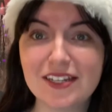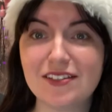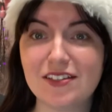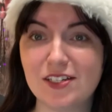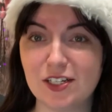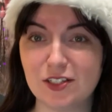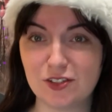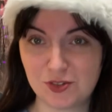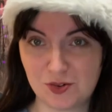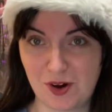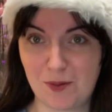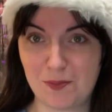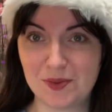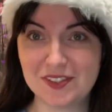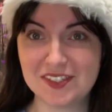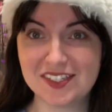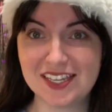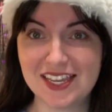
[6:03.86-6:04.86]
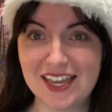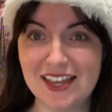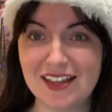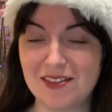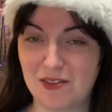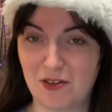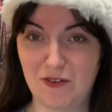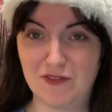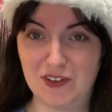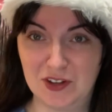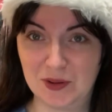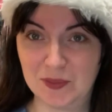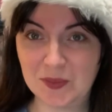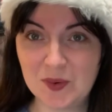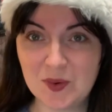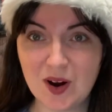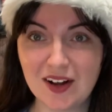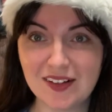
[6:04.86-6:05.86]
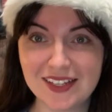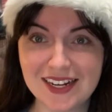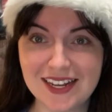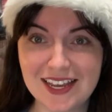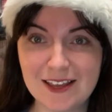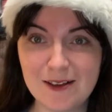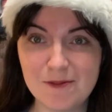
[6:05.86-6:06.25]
discrepancy in the film quality.